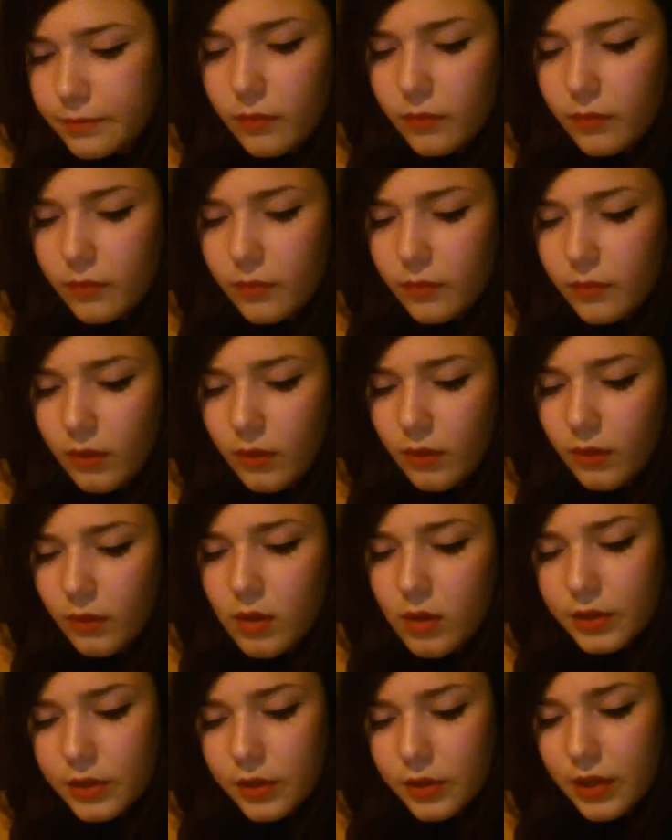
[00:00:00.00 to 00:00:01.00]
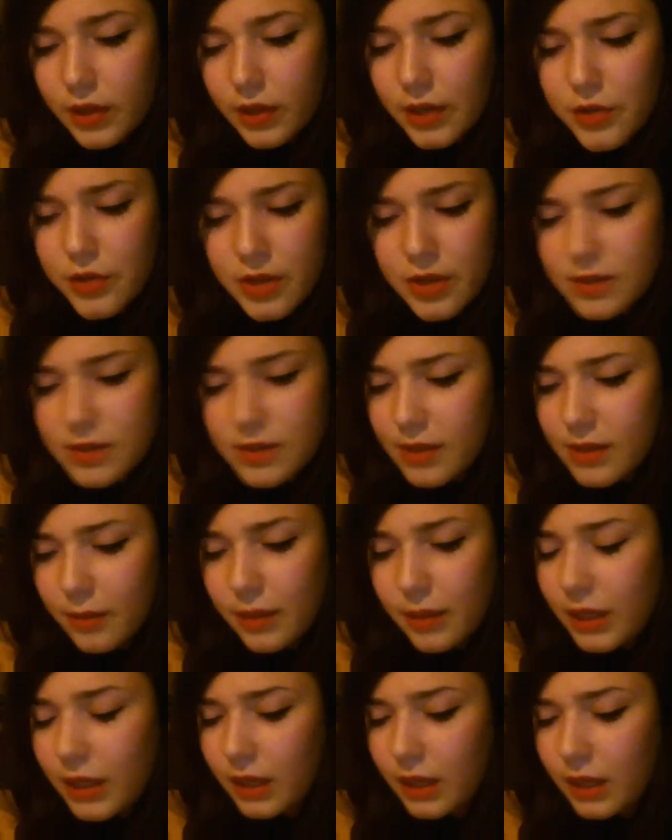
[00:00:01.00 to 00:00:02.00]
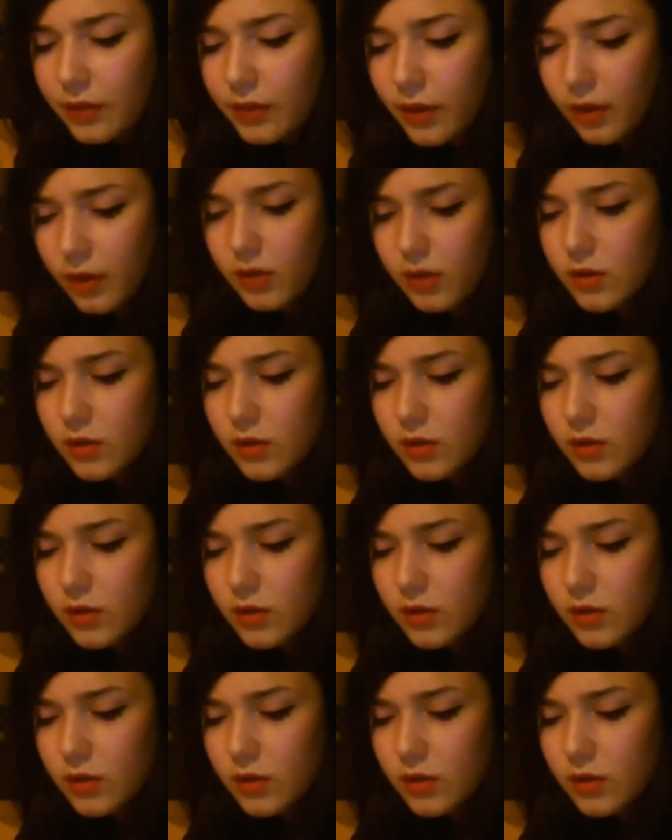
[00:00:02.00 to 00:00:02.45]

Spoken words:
But could I trust them either?